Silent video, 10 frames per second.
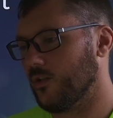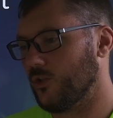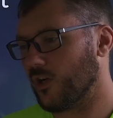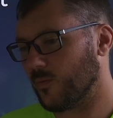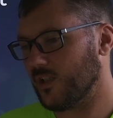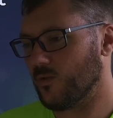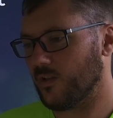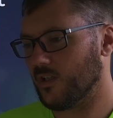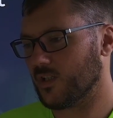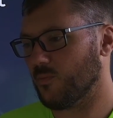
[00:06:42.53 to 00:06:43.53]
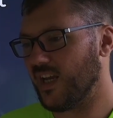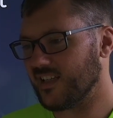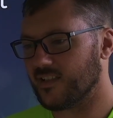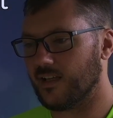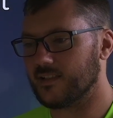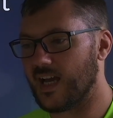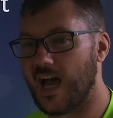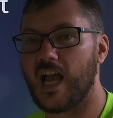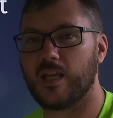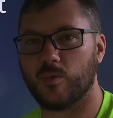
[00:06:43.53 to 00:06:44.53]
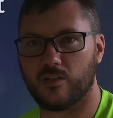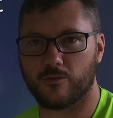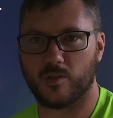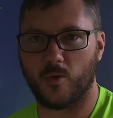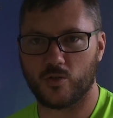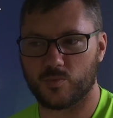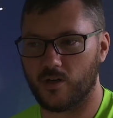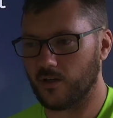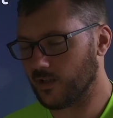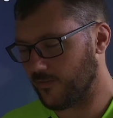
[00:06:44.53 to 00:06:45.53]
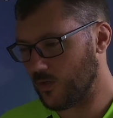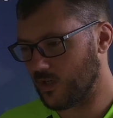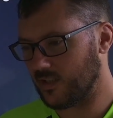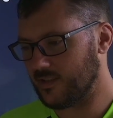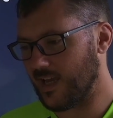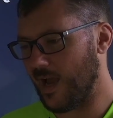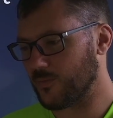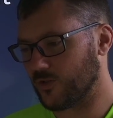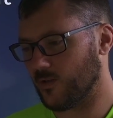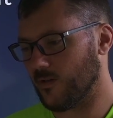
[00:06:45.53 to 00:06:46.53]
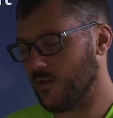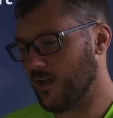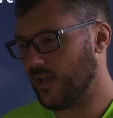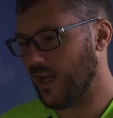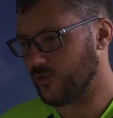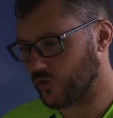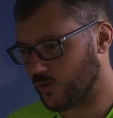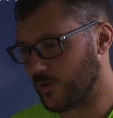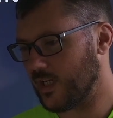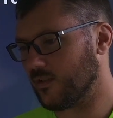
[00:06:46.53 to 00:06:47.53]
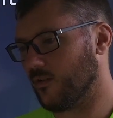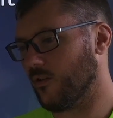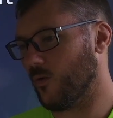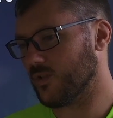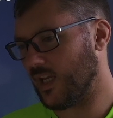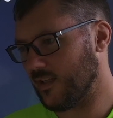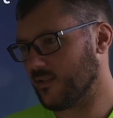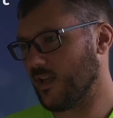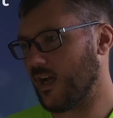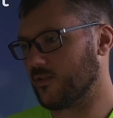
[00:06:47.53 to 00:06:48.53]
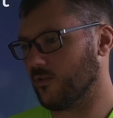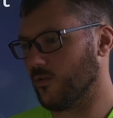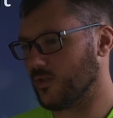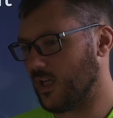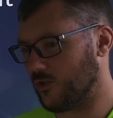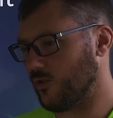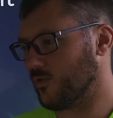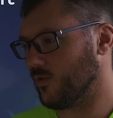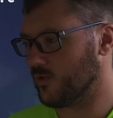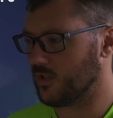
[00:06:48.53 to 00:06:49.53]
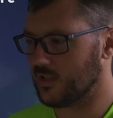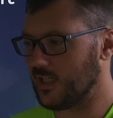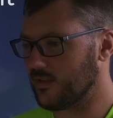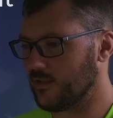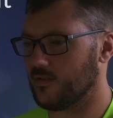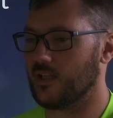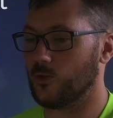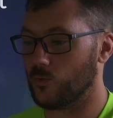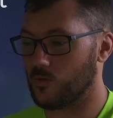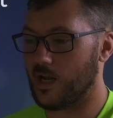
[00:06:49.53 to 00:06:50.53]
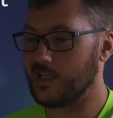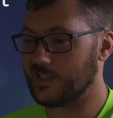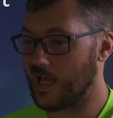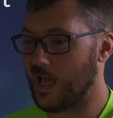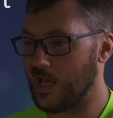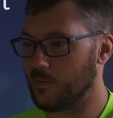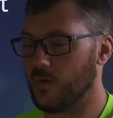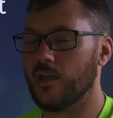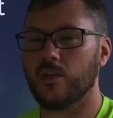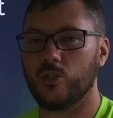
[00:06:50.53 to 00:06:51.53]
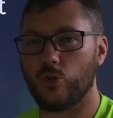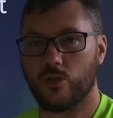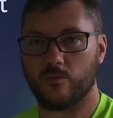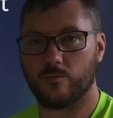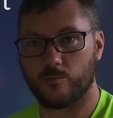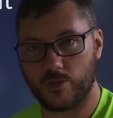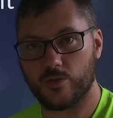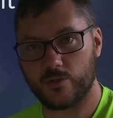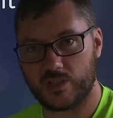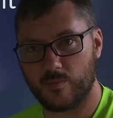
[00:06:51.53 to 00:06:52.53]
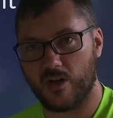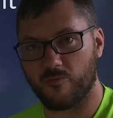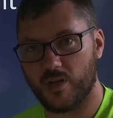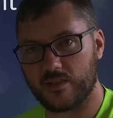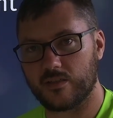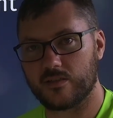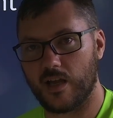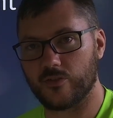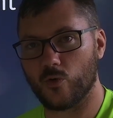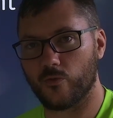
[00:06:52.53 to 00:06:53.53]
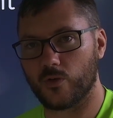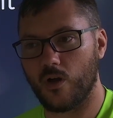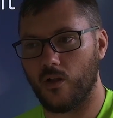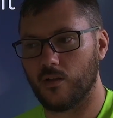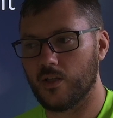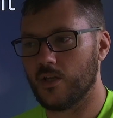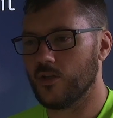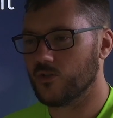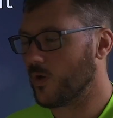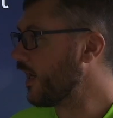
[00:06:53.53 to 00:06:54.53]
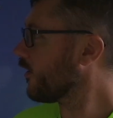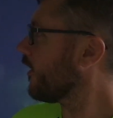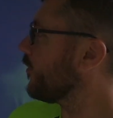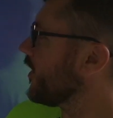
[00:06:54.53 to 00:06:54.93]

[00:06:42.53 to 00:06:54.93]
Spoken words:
you're going to be doing this based on timing for the most part. If you can capture and treat those insects or those issues, those diseases at the right time, you can reduce the amount of pesticides overall. So integrated